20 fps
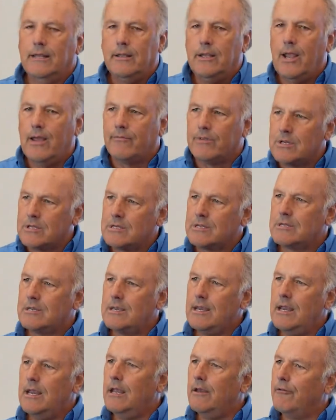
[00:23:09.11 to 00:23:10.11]
you have the
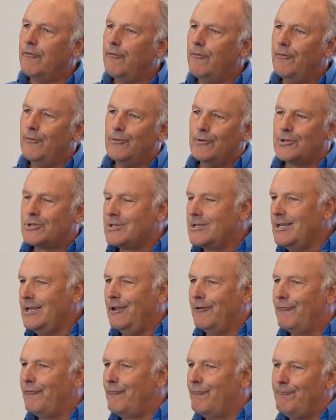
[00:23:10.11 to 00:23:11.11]
sea
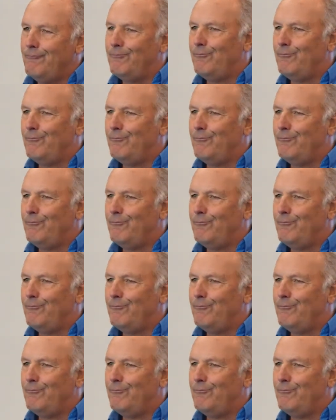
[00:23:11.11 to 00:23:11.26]
of